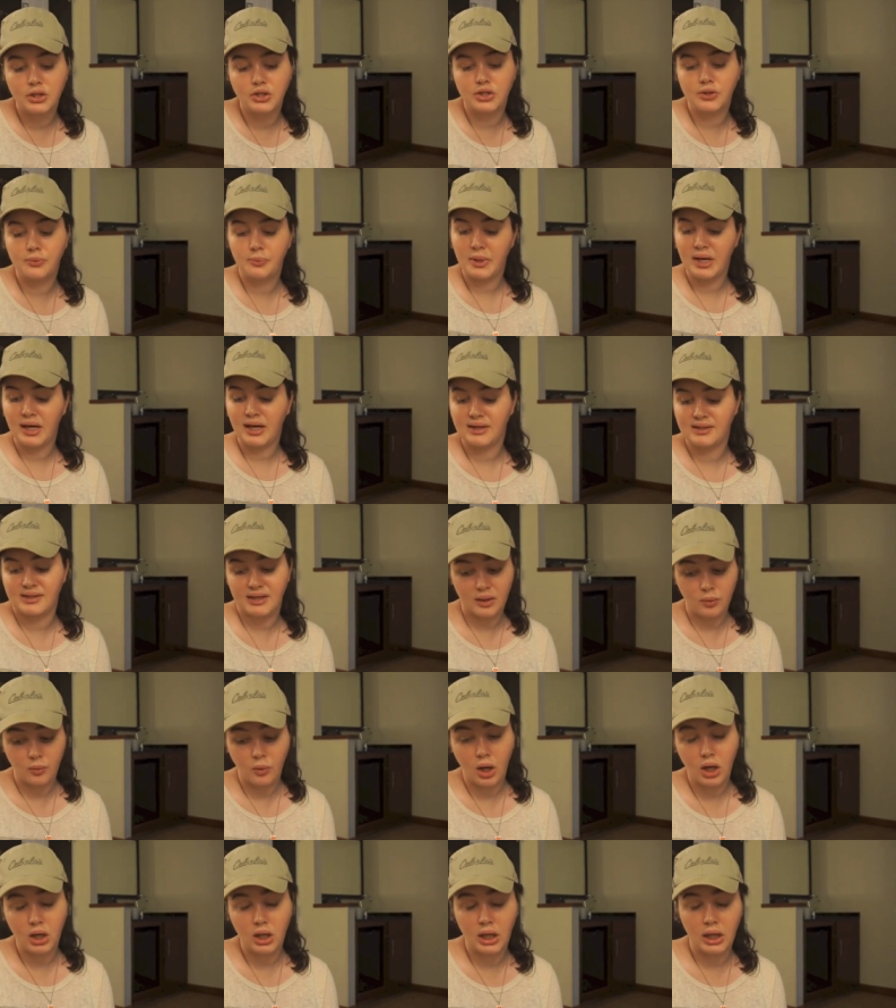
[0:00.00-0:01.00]
just because I
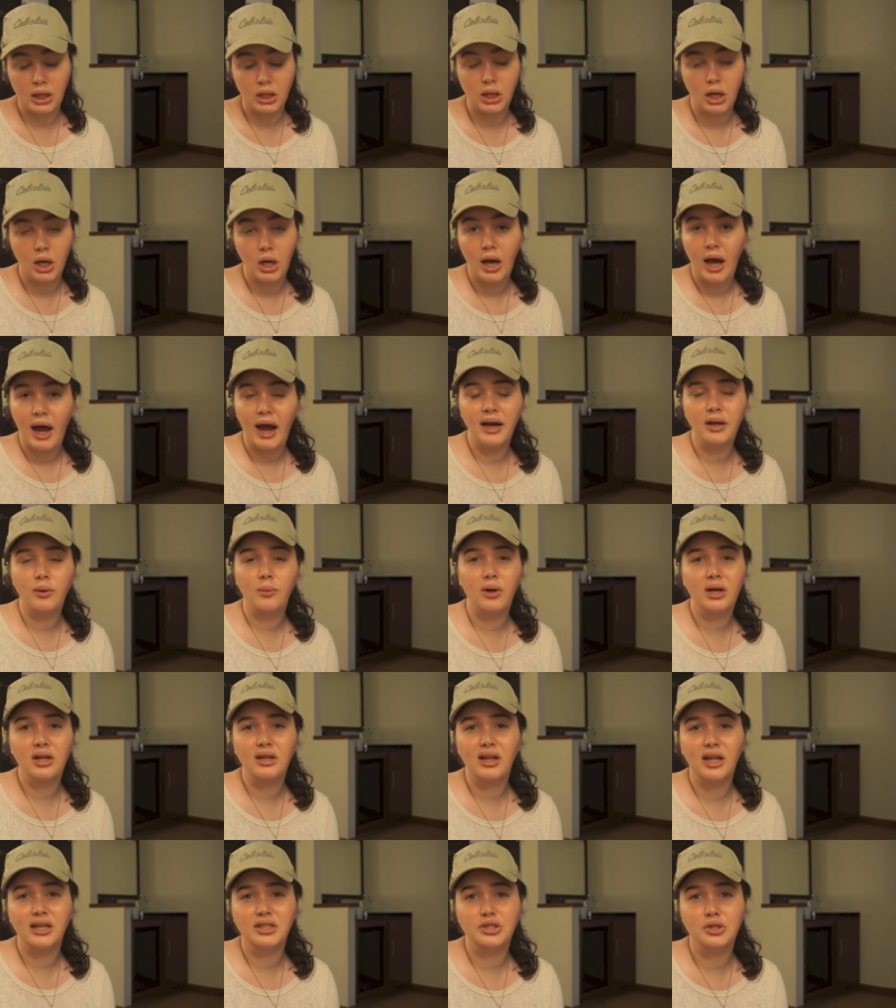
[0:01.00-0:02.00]
didn't want
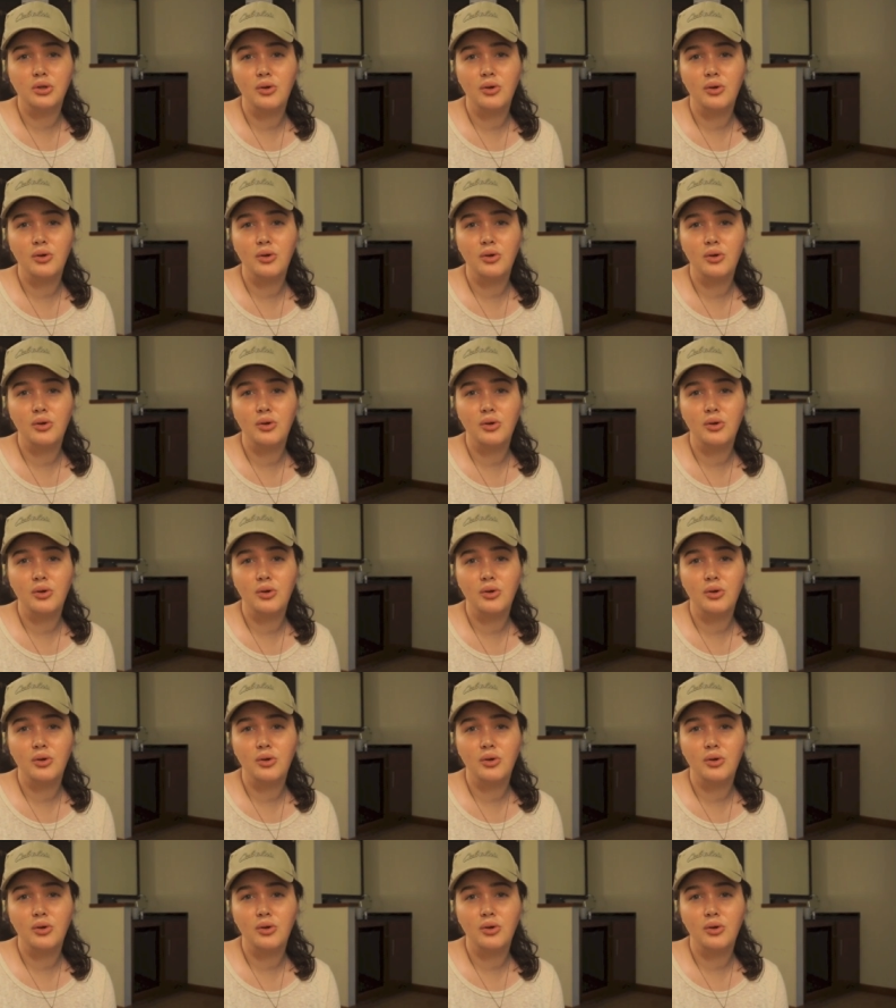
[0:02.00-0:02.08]
to let